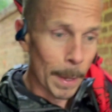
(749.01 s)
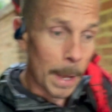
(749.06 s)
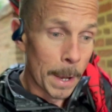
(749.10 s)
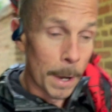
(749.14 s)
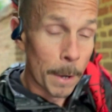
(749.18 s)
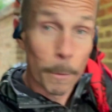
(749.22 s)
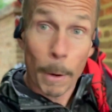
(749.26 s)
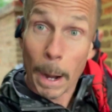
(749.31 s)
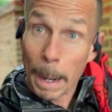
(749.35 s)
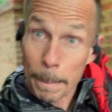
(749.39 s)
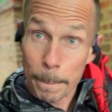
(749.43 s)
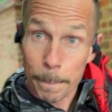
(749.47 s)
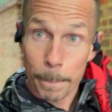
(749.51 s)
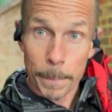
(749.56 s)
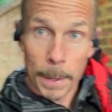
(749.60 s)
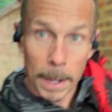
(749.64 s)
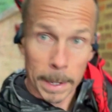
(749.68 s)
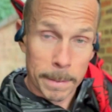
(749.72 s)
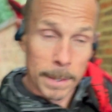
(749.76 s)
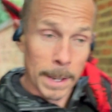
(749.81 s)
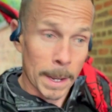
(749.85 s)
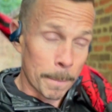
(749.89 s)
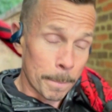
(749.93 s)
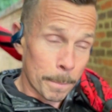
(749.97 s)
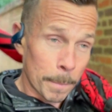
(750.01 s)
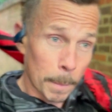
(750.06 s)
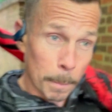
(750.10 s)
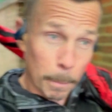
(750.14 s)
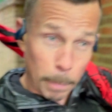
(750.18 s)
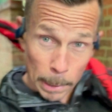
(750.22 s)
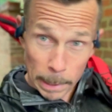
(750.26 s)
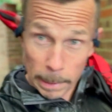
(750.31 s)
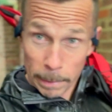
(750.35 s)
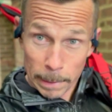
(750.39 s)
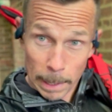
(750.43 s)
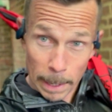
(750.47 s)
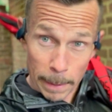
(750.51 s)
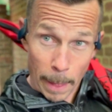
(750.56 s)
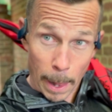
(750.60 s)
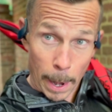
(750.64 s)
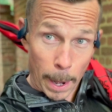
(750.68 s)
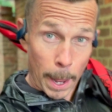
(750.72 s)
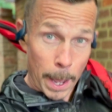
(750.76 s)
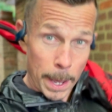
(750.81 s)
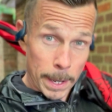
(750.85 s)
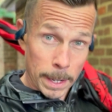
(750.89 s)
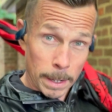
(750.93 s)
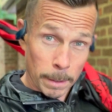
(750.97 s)
Right, that's it. Please click that
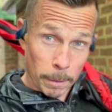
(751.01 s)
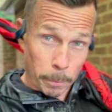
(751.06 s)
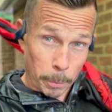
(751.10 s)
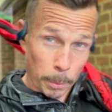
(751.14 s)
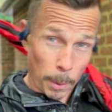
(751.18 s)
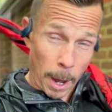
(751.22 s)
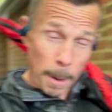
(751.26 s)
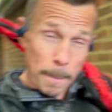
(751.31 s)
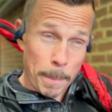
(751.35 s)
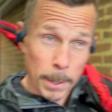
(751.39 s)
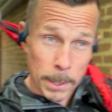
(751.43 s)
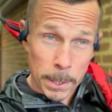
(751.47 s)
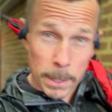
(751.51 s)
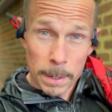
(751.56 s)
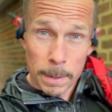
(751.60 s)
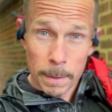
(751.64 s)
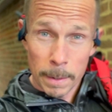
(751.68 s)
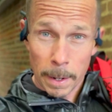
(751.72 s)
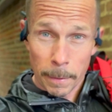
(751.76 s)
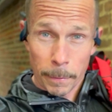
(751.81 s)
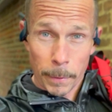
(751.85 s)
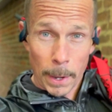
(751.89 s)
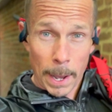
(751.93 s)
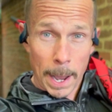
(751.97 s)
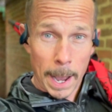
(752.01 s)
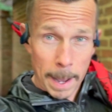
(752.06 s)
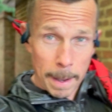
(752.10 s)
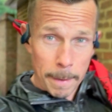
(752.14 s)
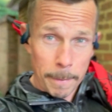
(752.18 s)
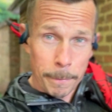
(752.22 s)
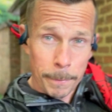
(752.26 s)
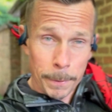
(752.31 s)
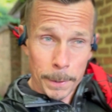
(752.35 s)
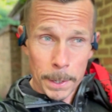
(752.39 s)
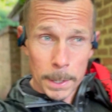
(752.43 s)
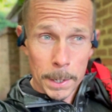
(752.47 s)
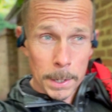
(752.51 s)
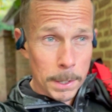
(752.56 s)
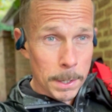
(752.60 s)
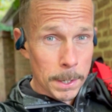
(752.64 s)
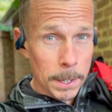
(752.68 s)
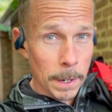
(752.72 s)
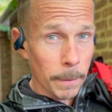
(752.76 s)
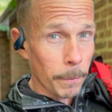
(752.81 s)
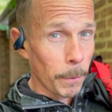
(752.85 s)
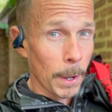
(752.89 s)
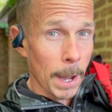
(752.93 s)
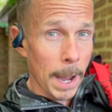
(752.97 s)
like and subscribe button if you have, and
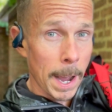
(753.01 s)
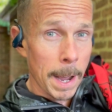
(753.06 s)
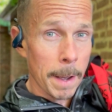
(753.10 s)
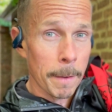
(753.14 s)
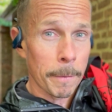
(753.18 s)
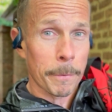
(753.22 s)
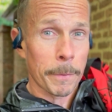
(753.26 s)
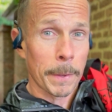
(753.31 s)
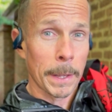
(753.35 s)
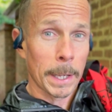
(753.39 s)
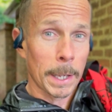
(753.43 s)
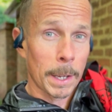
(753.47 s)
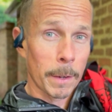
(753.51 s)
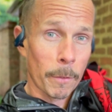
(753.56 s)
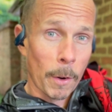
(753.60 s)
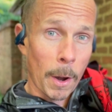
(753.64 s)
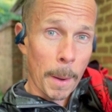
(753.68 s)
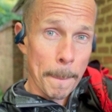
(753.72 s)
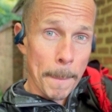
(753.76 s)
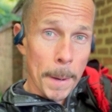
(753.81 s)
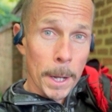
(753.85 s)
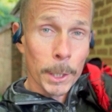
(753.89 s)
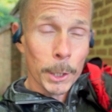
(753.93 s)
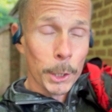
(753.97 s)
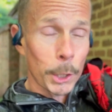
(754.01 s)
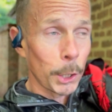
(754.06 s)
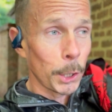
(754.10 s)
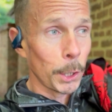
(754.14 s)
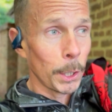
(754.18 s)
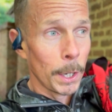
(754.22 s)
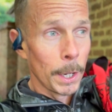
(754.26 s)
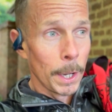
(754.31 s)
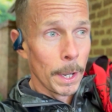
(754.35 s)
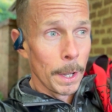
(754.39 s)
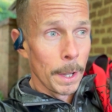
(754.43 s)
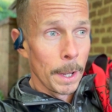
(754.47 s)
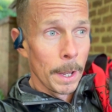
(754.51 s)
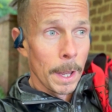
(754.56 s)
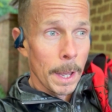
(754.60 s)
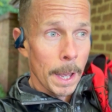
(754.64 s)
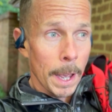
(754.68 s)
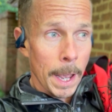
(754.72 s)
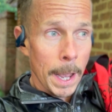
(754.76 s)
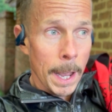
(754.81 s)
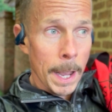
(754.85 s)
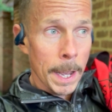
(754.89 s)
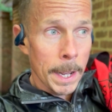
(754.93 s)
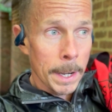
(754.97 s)
if you have, thank you very much.
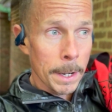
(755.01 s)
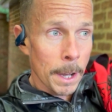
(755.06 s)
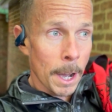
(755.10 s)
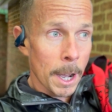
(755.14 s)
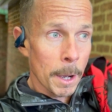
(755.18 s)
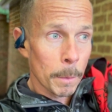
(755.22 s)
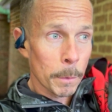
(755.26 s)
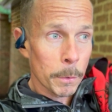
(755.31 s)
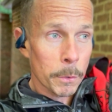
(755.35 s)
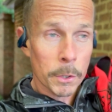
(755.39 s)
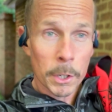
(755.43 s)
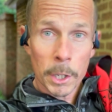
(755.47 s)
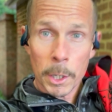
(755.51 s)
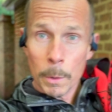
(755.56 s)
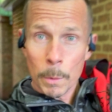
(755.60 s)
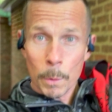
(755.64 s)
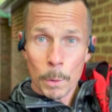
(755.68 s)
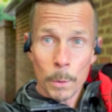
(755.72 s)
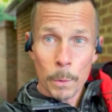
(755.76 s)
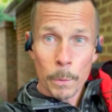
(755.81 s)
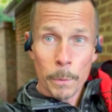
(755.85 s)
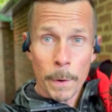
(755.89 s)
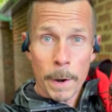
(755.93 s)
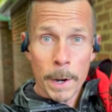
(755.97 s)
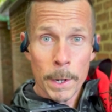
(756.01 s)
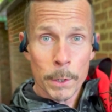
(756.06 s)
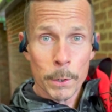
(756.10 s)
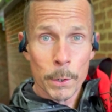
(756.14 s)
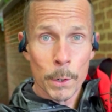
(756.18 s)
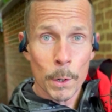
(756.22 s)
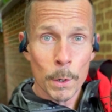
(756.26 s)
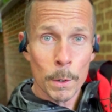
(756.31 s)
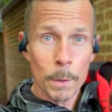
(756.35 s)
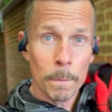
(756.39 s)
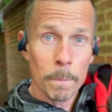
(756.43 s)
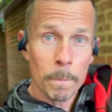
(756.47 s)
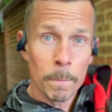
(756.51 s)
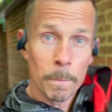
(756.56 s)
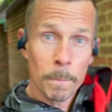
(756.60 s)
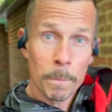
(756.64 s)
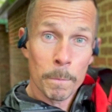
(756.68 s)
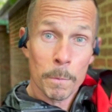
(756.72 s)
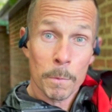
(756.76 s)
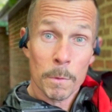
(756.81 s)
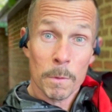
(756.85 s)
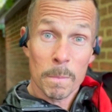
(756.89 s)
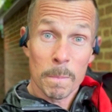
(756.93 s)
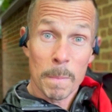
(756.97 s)
And I will see you all very soon,
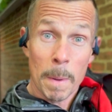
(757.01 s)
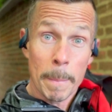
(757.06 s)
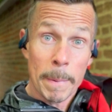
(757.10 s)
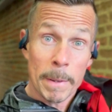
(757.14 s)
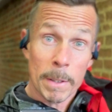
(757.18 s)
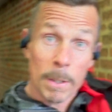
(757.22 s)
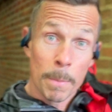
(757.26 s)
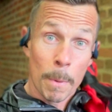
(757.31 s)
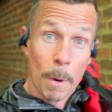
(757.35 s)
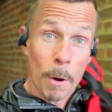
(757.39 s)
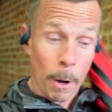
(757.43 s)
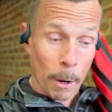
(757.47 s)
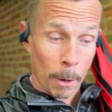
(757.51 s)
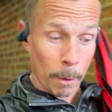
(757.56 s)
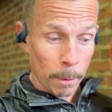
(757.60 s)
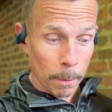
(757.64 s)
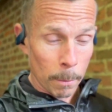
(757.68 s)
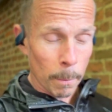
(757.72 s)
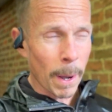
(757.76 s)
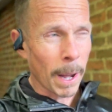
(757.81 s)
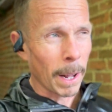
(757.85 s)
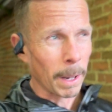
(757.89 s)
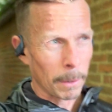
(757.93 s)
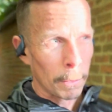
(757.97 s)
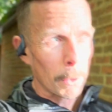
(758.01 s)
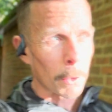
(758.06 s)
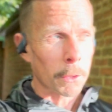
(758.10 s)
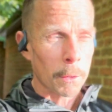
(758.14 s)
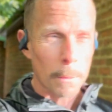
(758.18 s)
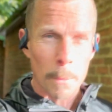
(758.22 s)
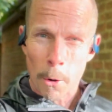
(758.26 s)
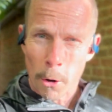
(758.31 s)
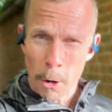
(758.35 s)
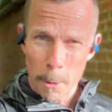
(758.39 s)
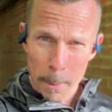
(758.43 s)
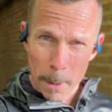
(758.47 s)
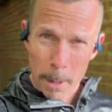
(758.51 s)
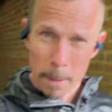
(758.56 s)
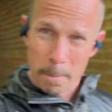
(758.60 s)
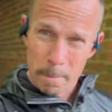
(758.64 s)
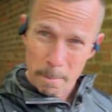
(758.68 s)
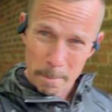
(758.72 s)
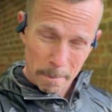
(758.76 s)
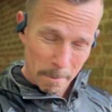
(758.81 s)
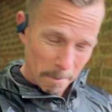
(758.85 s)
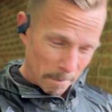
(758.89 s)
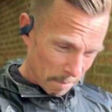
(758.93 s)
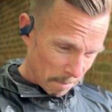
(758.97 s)
maybe tomorrow. Well, not tomorrow, but
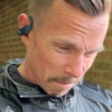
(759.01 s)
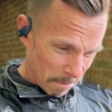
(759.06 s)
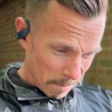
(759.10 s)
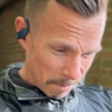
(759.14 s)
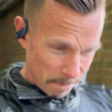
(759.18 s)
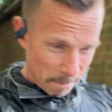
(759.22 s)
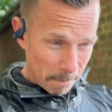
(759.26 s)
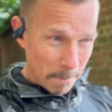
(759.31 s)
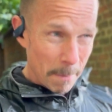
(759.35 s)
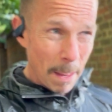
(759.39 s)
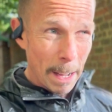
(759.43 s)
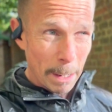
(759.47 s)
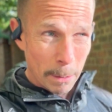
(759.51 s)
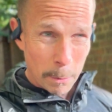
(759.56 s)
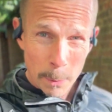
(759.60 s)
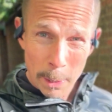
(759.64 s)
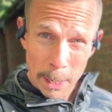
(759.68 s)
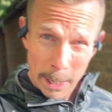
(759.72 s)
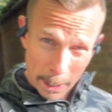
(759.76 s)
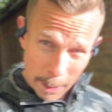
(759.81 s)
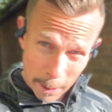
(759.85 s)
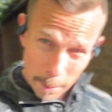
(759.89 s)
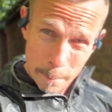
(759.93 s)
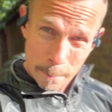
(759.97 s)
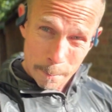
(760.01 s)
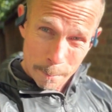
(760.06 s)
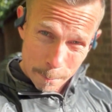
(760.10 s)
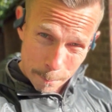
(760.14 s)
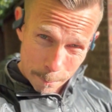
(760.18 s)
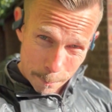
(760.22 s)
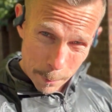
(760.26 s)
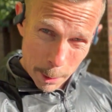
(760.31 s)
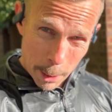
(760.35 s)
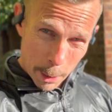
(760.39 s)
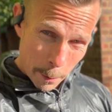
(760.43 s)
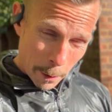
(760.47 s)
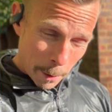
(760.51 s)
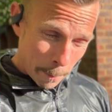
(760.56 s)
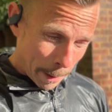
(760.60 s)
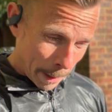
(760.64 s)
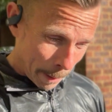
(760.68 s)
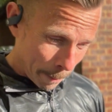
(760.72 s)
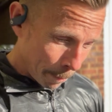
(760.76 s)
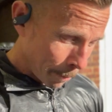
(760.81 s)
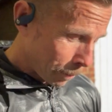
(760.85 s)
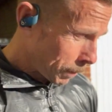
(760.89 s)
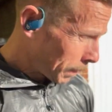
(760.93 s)
next week. You know what I mean.